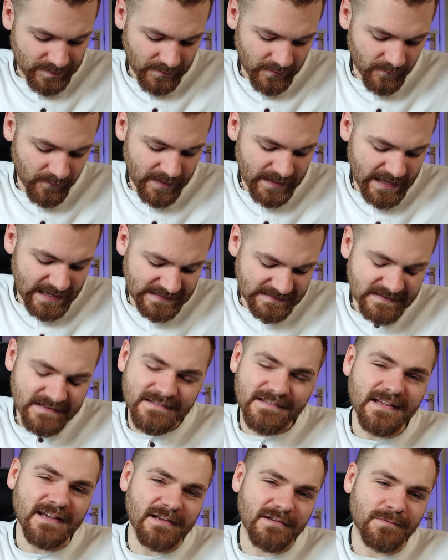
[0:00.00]
When
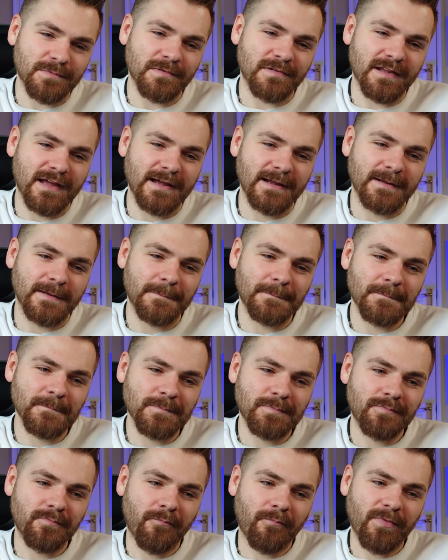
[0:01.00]
86 was like
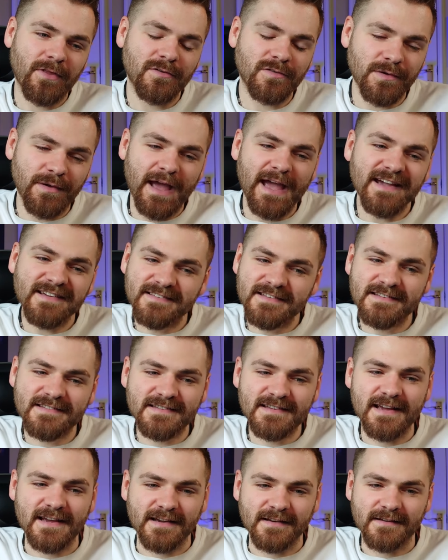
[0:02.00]
so
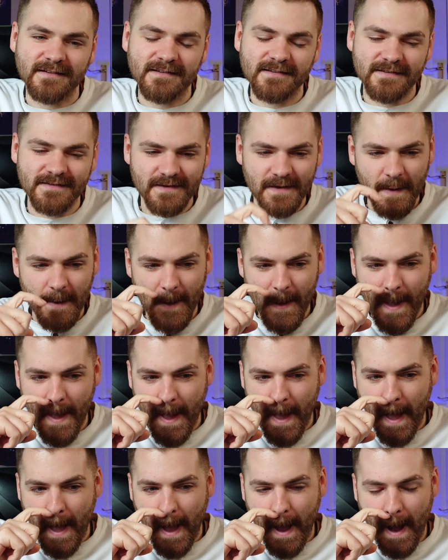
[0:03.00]
86
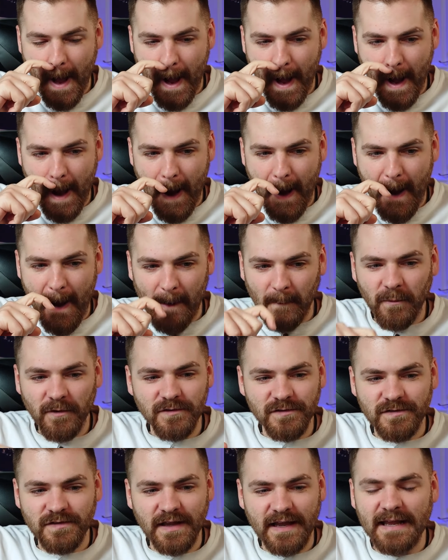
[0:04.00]

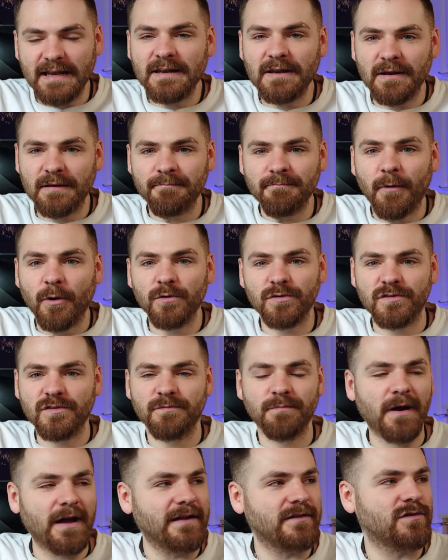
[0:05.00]
was in most
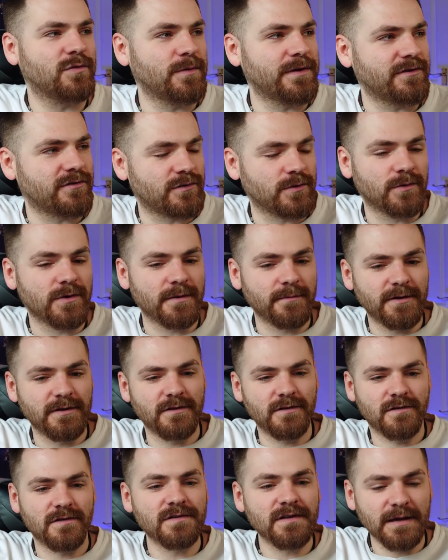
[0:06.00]
of my Twitch
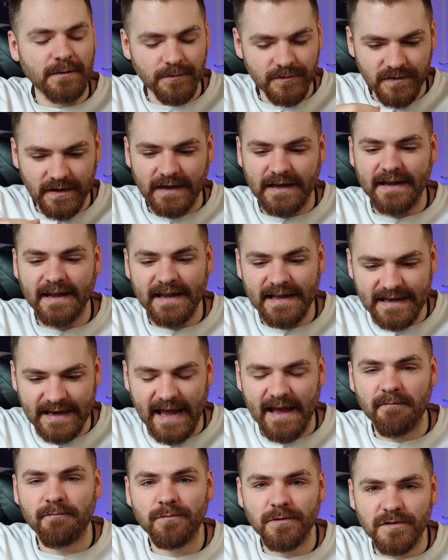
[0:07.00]
tournaments. It was like in
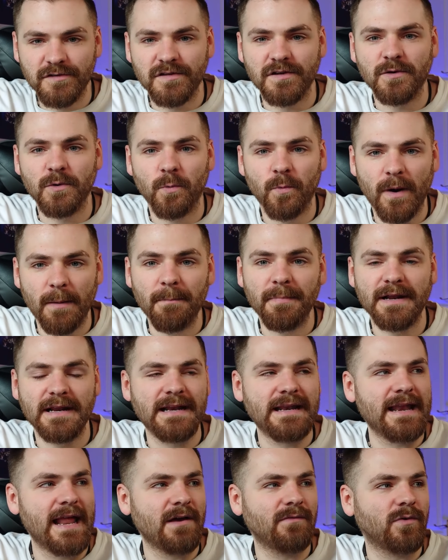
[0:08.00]
every single one, but it
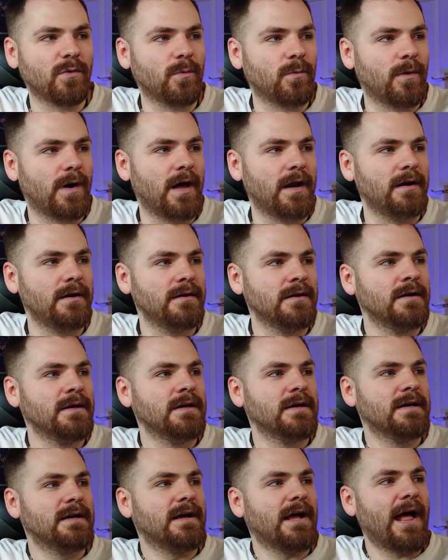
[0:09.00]
never won.
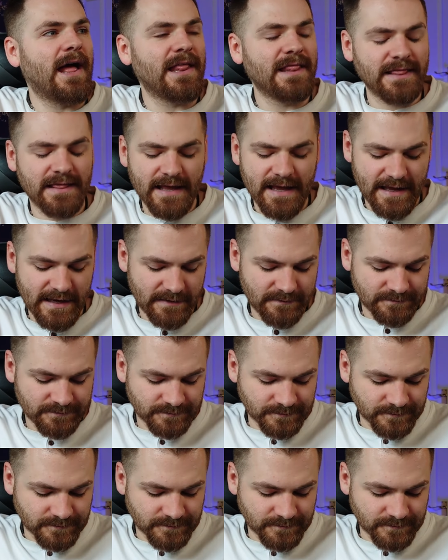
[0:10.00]
And then